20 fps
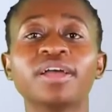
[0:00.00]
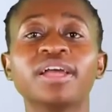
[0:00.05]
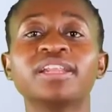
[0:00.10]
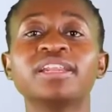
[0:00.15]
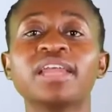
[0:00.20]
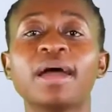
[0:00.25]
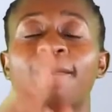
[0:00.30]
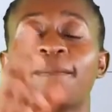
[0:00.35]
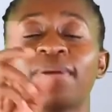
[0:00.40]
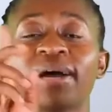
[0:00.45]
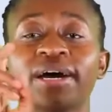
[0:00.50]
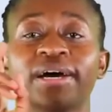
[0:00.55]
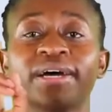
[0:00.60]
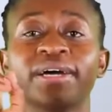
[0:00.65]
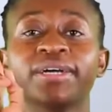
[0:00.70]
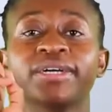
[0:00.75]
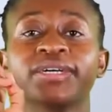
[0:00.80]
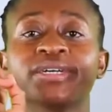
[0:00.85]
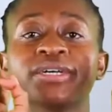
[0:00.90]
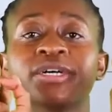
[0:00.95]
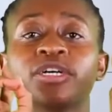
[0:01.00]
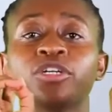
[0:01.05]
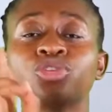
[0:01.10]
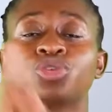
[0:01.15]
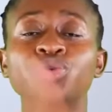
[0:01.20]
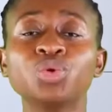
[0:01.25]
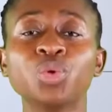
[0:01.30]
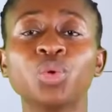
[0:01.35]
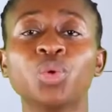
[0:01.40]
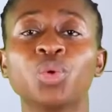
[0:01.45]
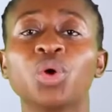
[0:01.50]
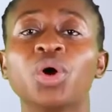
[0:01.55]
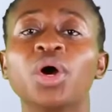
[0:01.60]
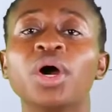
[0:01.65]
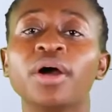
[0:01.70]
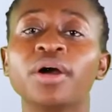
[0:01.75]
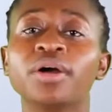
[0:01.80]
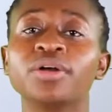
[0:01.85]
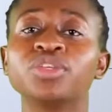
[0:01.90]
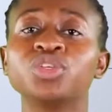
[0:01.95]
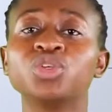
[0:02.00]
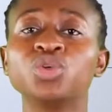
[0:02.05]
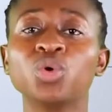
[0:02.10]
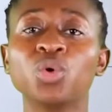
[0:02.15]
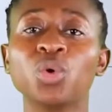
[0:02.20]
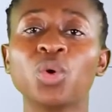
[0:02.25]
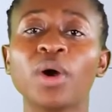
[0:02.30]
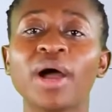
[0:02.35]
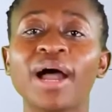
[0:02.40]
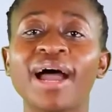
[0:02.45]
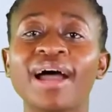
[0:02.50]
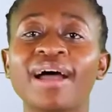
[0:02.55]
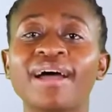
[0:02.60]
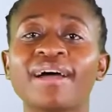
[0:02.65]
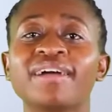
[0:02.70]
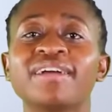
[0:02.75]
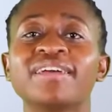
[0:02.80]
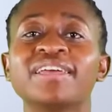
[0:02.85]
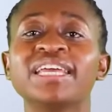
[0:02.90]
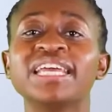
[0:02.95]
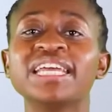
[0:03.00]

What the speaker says: Number 2, you are